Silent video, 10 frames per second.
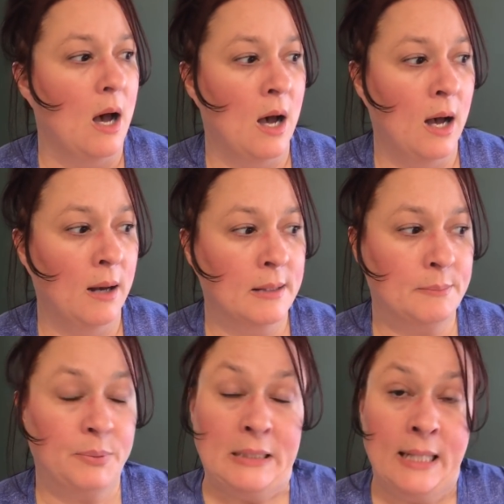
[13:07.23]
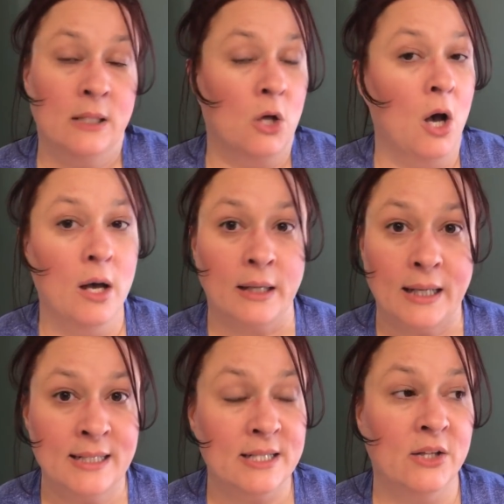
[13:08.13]
uh, play along
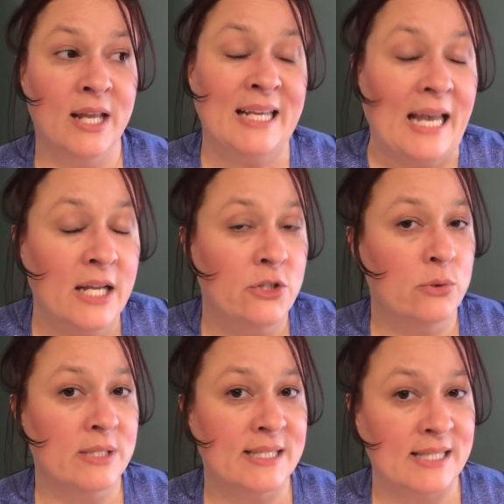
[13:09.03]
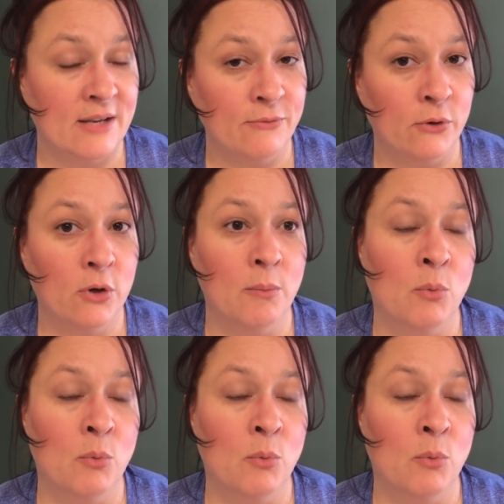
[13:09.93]
until they get into a safer,